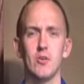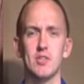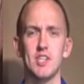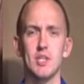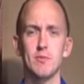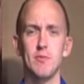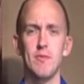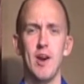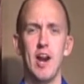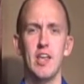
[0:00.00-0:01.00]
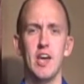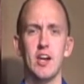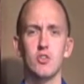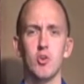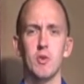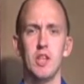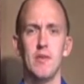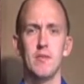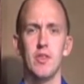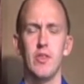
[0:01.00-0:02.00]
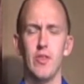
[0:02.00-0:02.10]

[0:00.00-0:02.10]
Scheduled for Friday, October 11th,